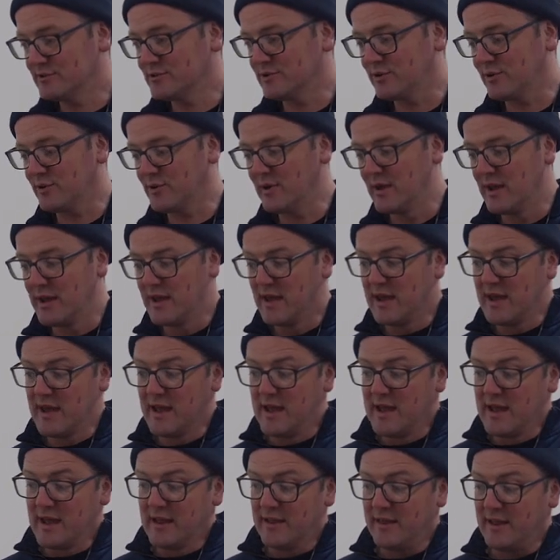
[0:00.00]
So
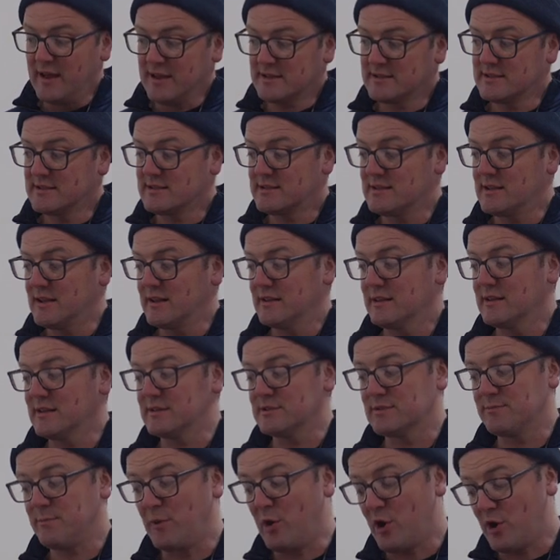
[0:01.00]
that's the
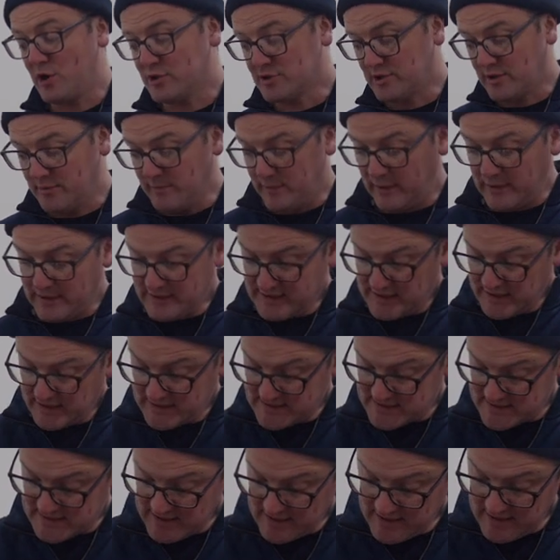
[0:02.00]
sparge complete. You can
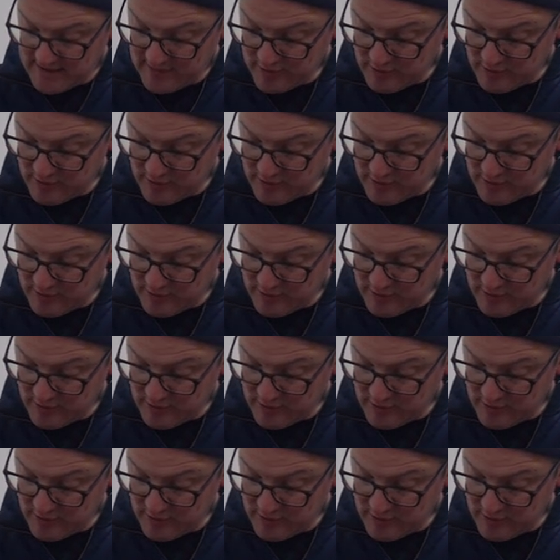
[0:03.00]
see